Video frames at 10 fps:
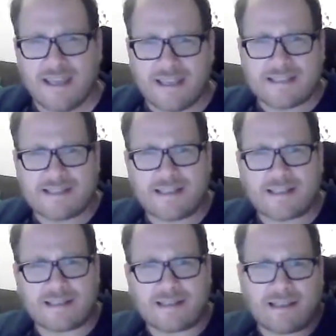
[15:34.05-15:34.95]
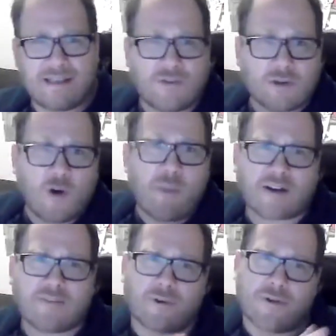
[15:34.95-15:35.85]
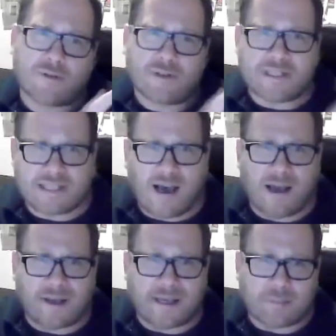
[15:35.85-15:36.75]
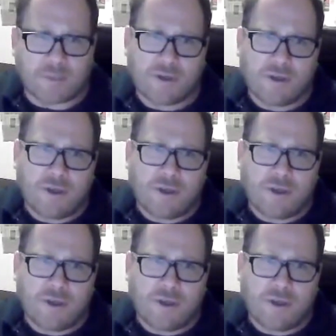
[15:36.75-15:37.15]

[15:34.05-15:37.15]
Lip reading: is that if you go back further in time,